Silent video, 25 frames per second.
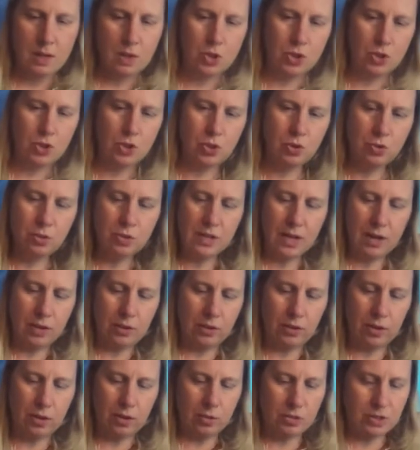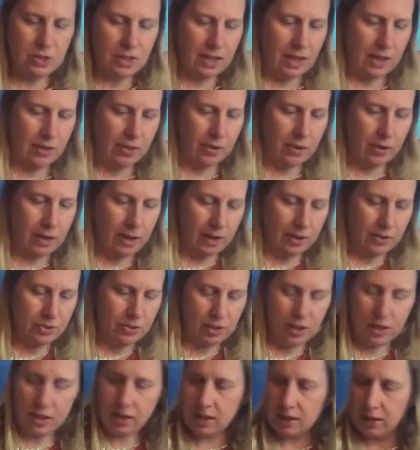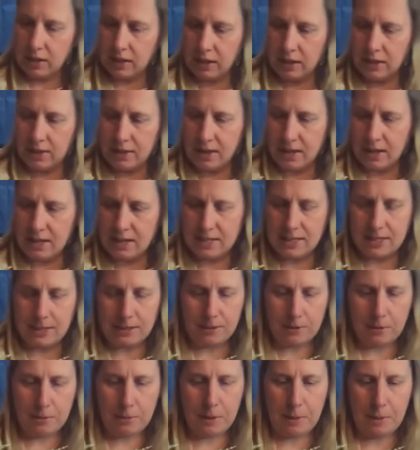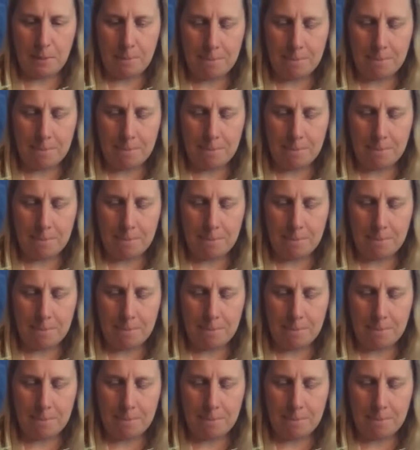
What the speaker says: 2 down low together, actually. I kind of like that idea a little bit.